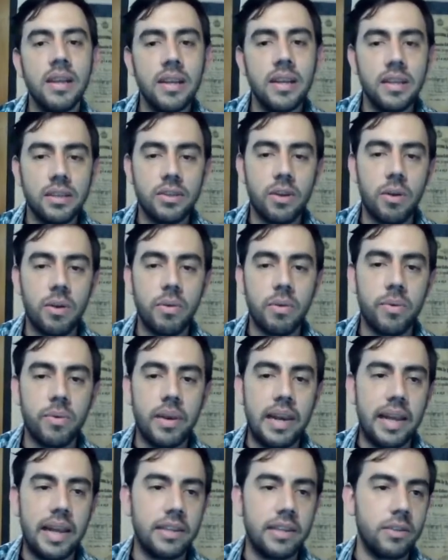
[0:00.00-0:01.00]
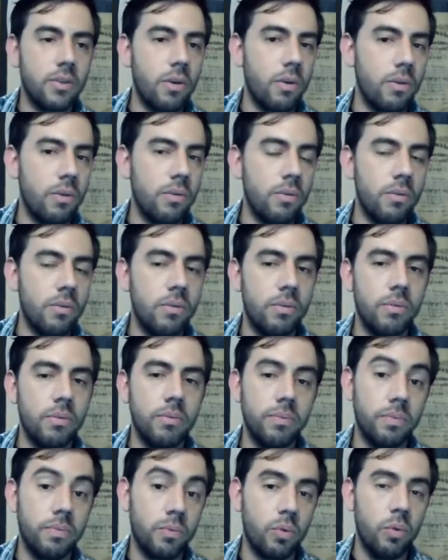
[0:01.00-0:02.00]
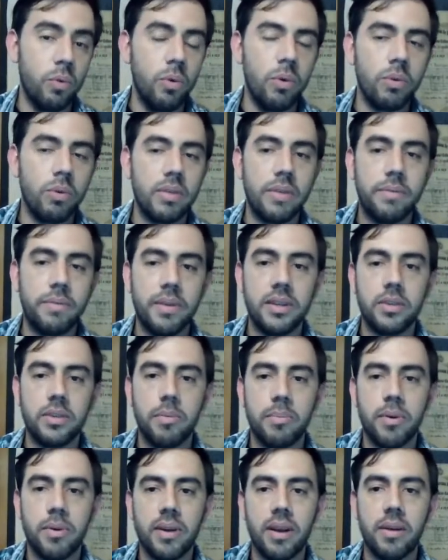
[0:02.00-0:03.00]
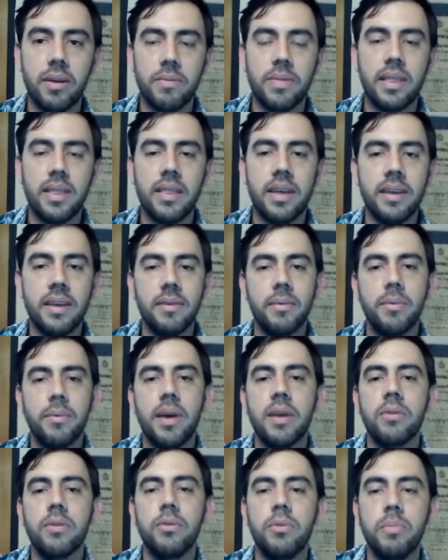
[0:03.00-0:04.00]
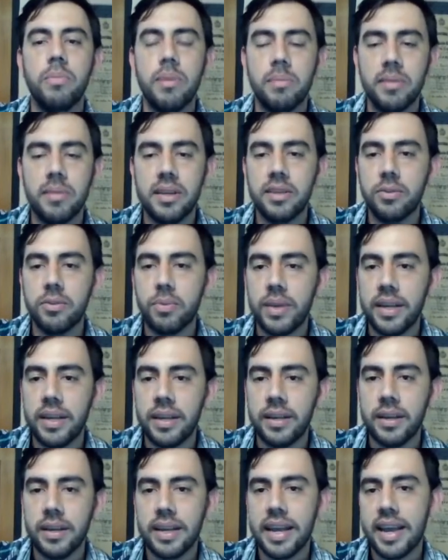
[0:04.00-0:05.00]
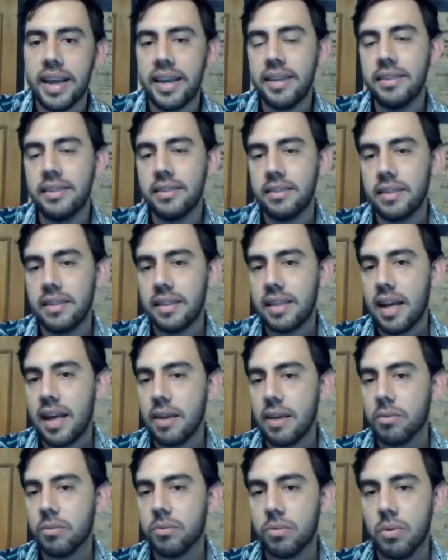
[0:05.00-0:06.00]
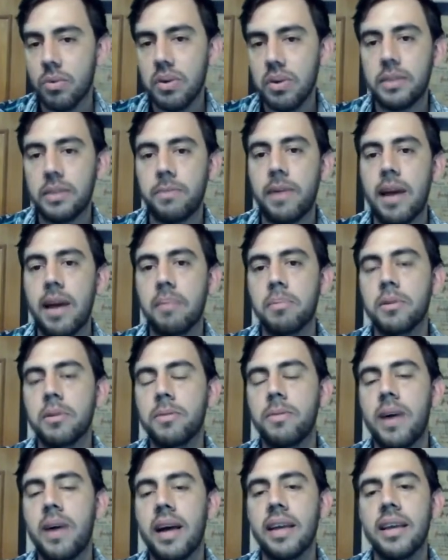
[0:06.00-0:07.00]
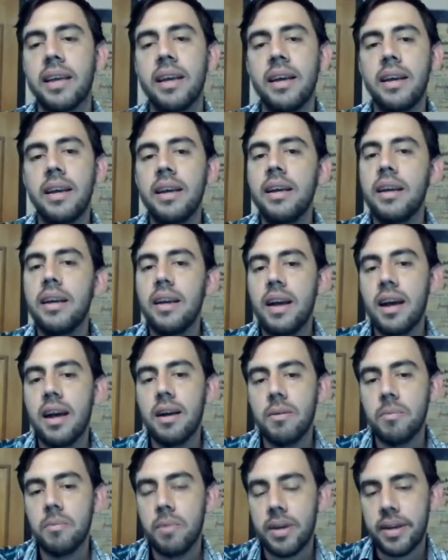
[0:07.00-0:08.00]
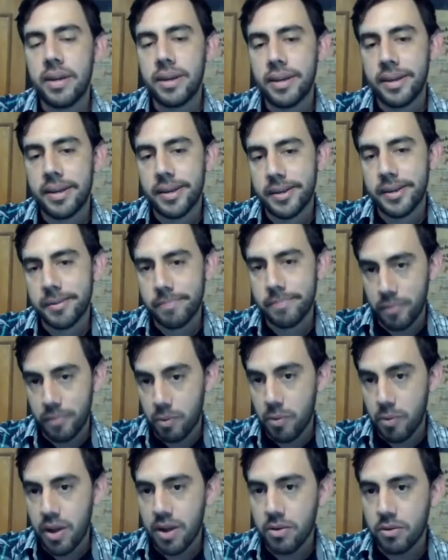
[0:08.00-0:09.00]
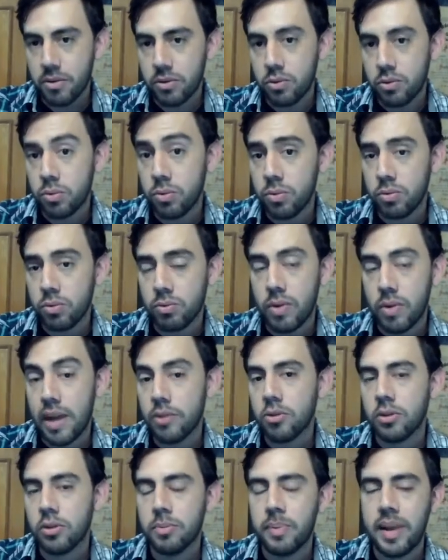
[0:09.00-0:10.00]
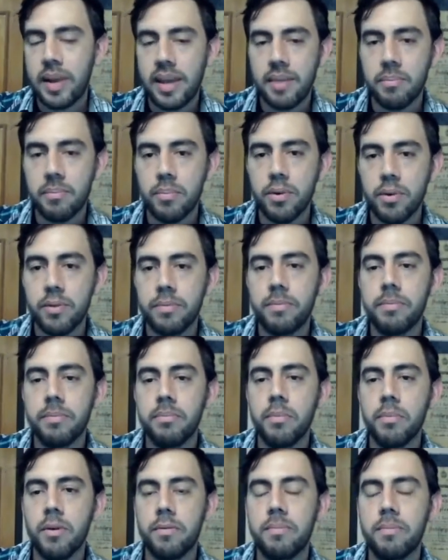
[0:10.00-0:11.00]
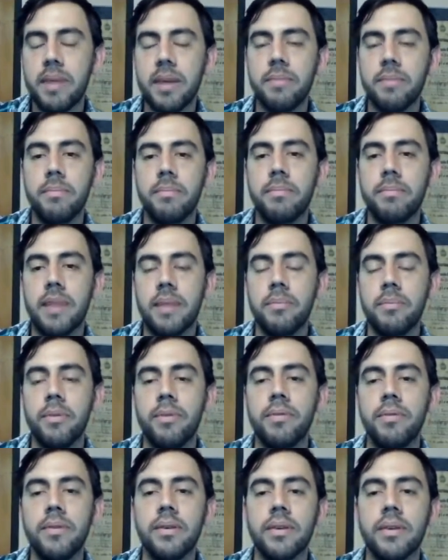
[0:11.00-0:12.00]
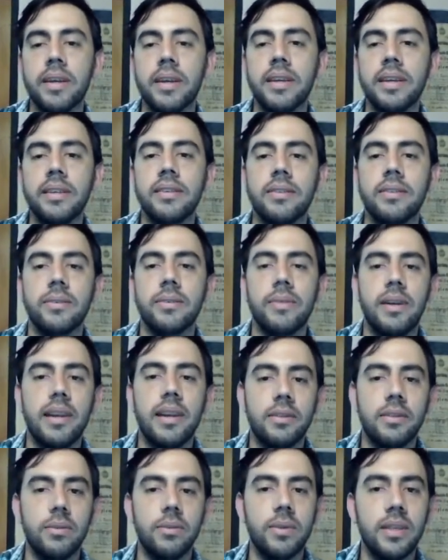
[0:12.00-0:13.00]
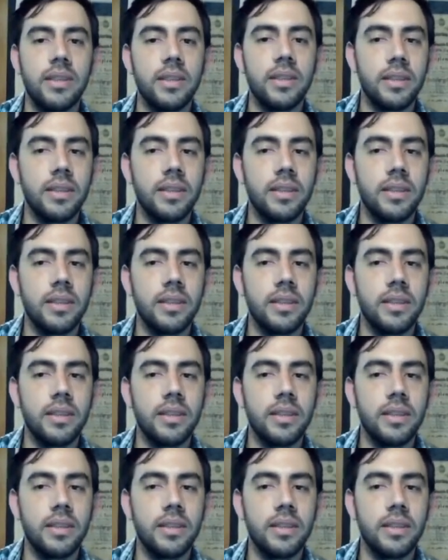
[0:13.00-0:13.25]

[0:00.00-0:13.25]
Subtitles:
So let's go to look the first opponent of the day. We are going to be playing 3 games. The time control is 5+5, and we are going to try to explain move by move. Okay, so let's do it.